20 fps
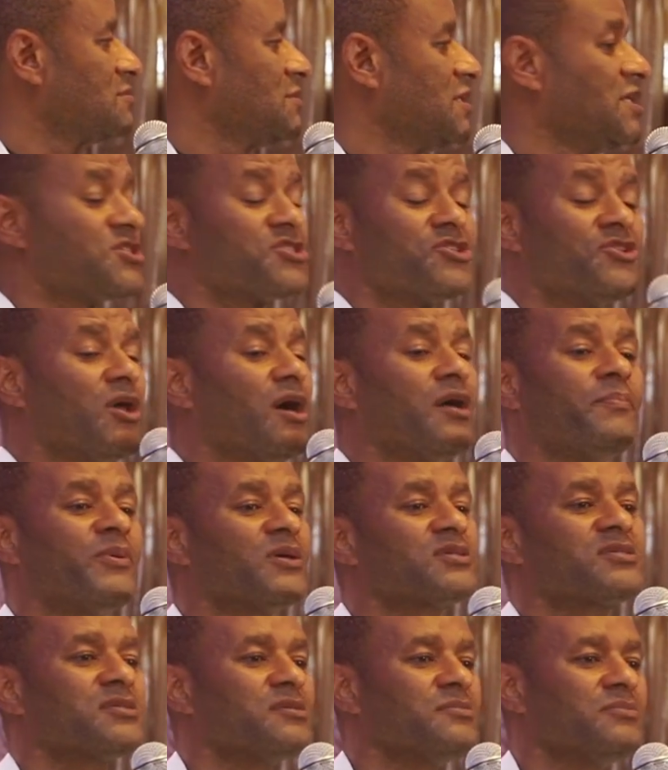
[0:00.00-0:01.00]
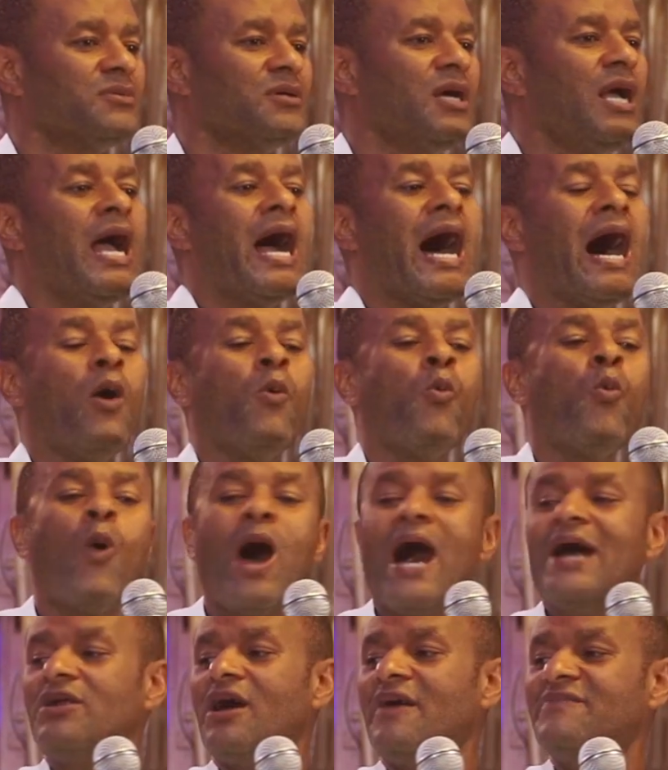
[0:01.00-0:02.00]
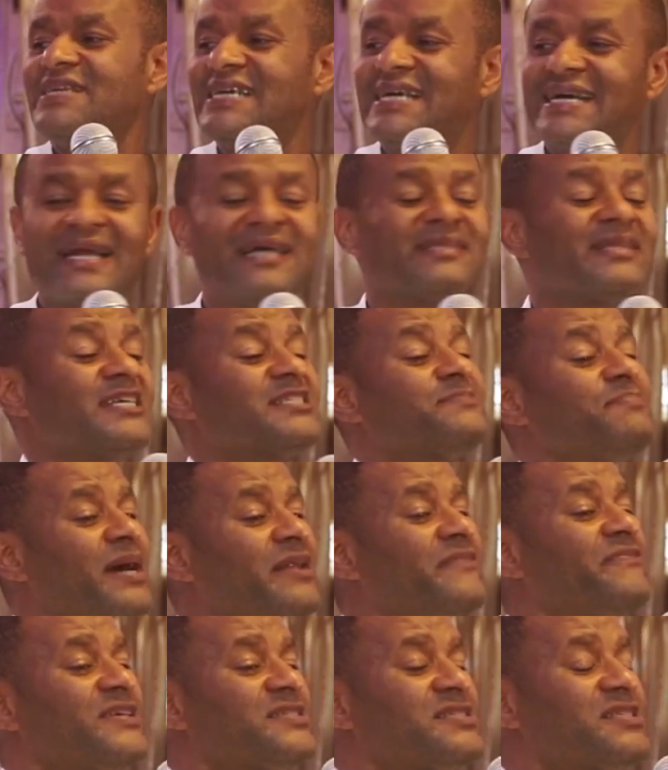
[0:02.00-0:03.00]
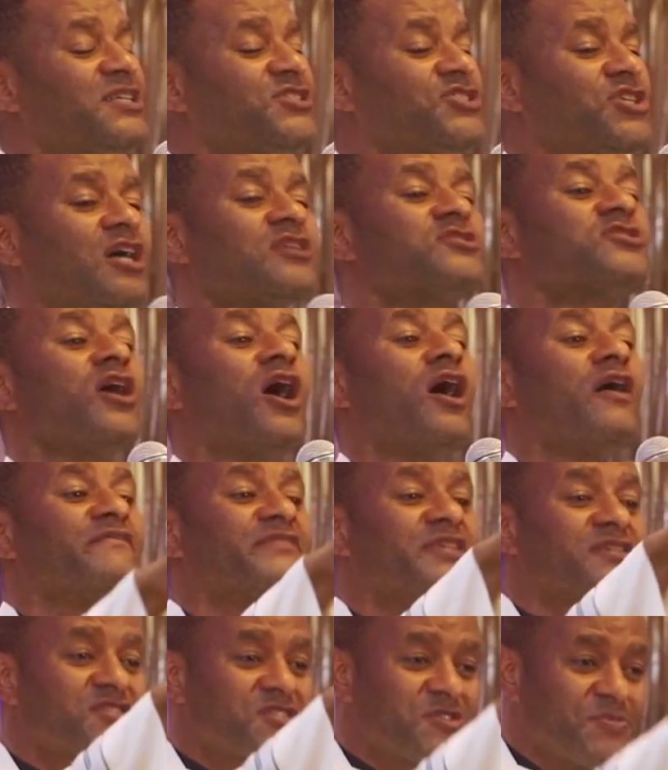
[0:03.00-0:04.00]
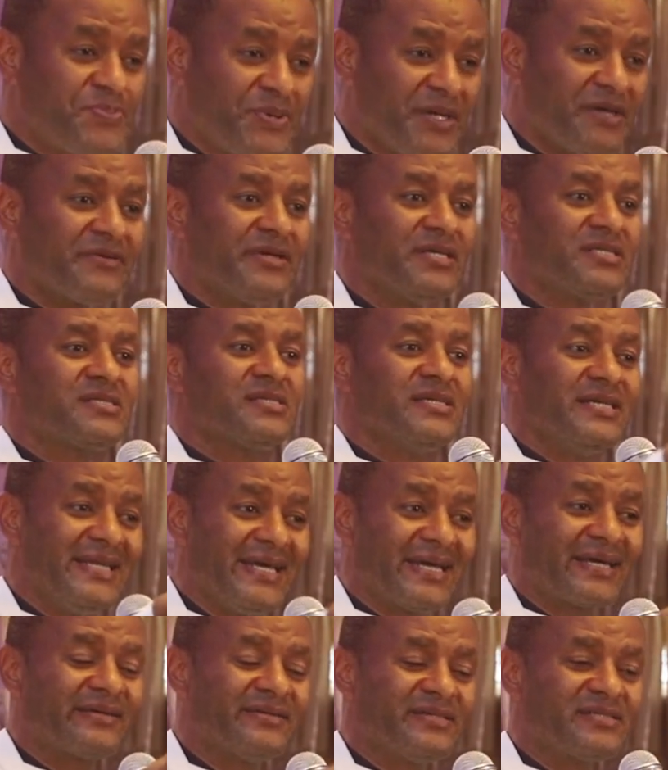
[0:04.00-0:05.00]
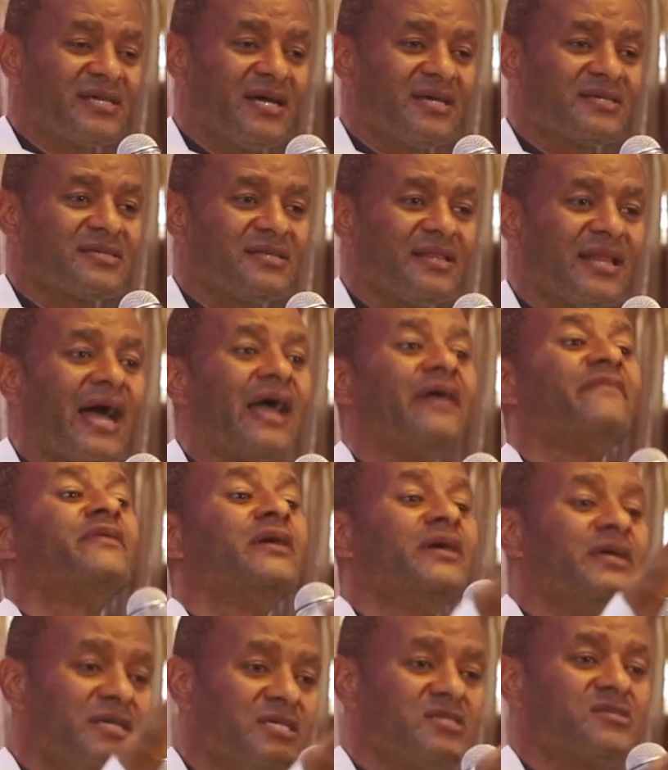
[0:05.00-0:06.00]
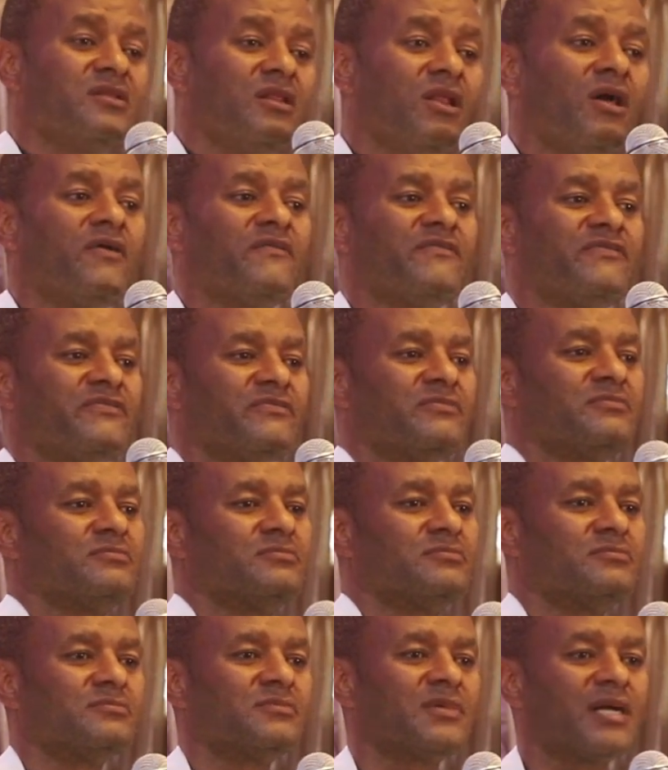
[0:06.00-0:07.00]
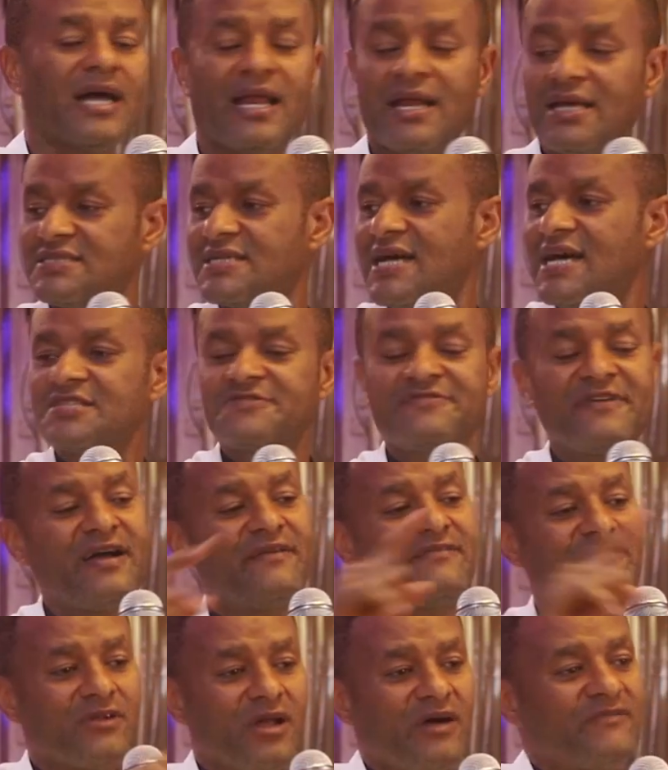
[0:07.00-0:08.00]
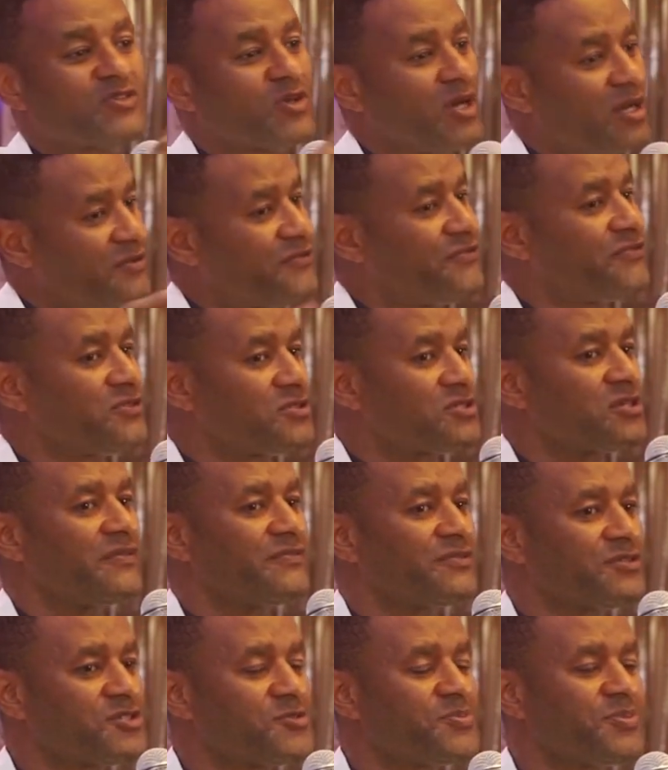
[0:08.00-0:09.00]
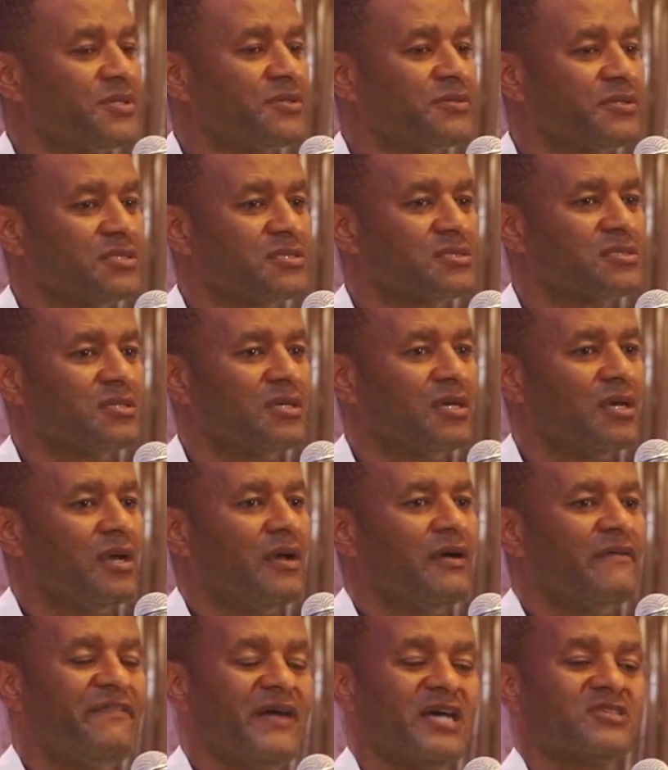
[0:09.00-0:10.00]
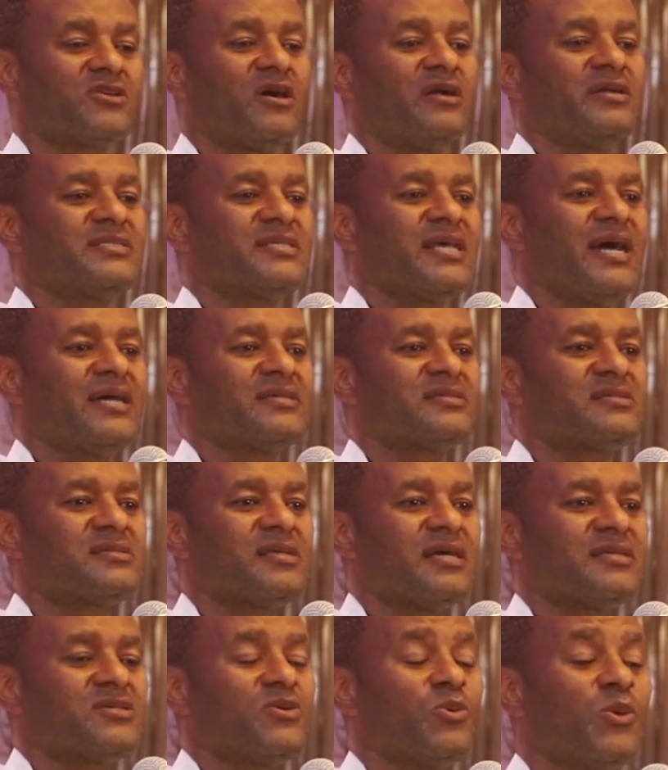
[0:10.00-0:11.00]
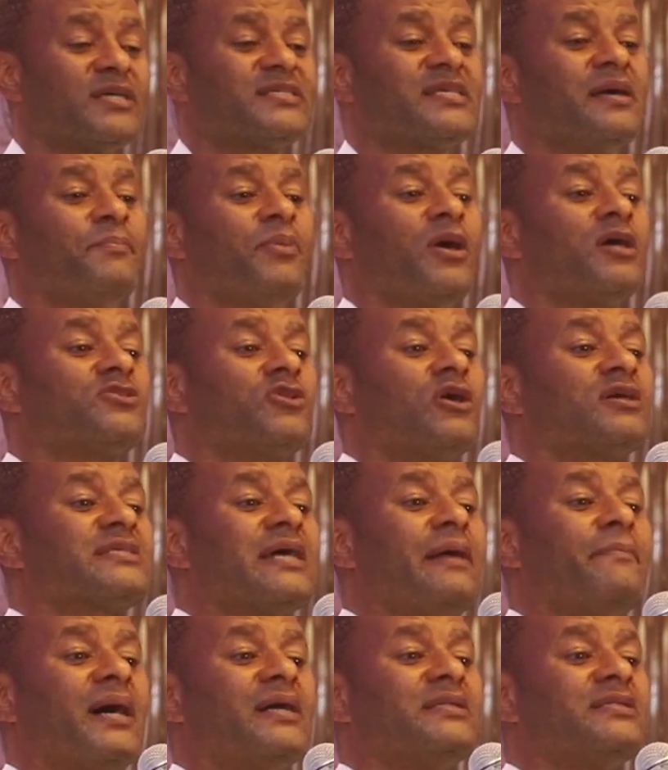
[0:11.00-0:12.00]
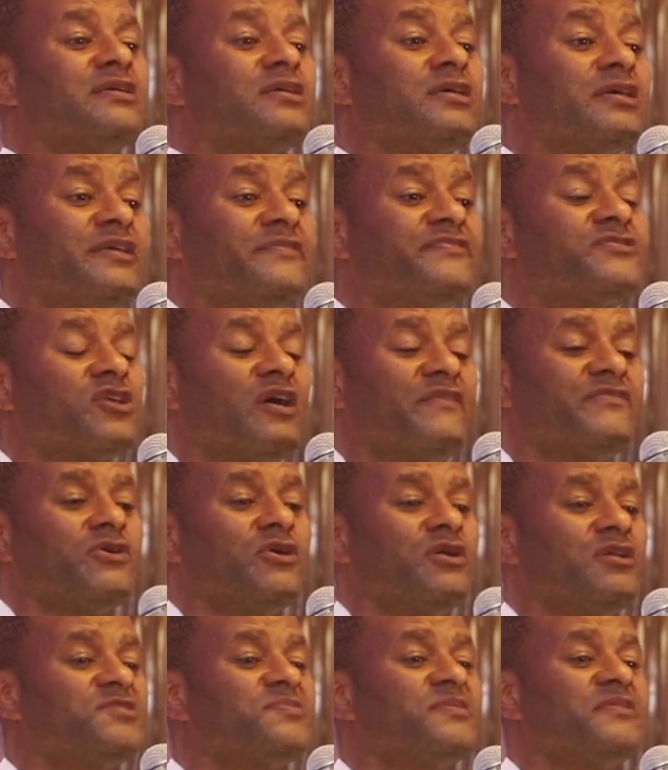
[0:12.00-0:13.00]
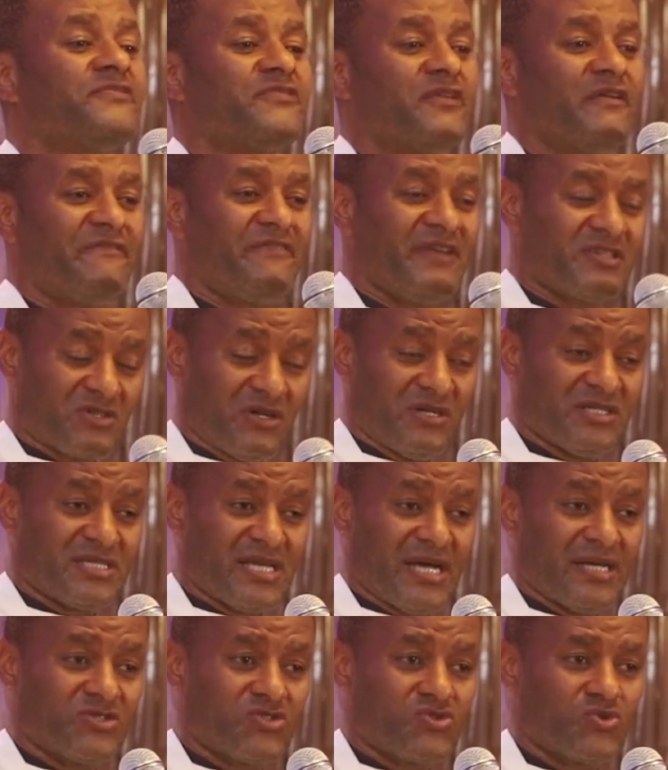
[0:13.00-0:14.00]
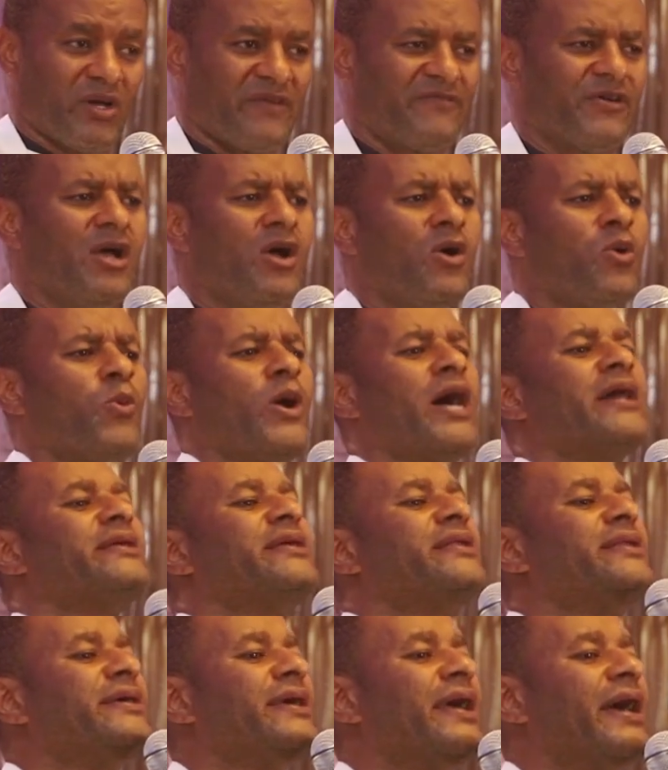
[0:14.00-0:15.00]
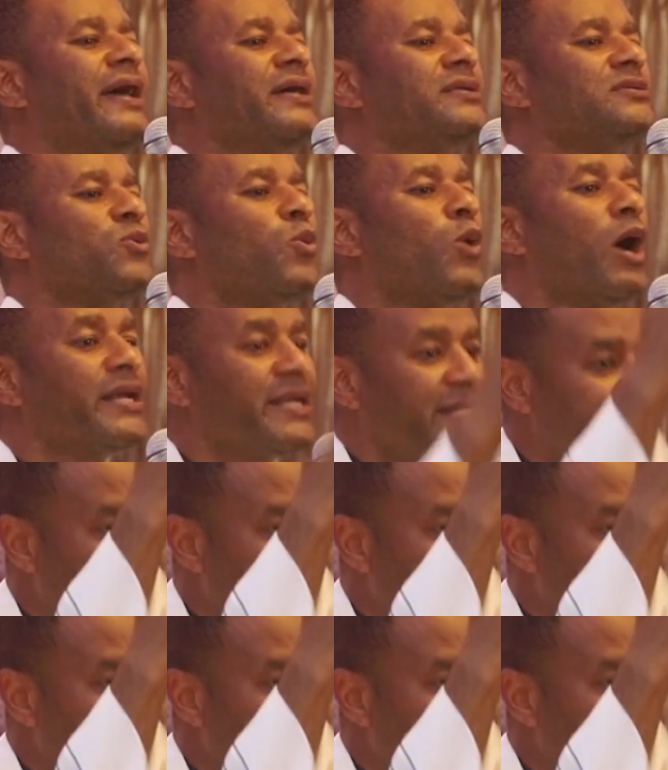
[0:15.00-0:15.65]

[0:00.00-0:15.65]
It's not possible. And one of the greatest manifestations of the Spirit in a Christian's life is love. Galatians 5, love is one of the fruits of the Spirit. 1 Corinthians 13, where St. Paul talks about the gifts of the Holy Spirit from 1 Corinthians 12. Where did he end? What